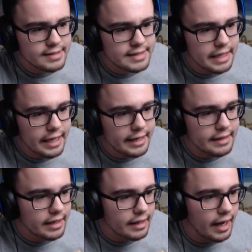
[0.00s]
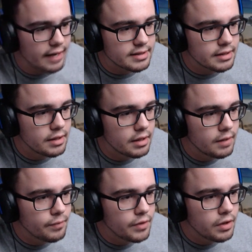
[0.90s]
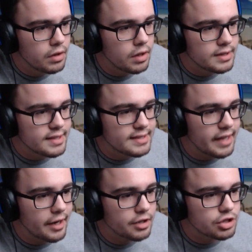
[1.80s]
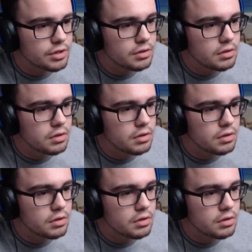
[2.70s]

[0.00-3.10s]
can't see anything, guys. Is this stairs?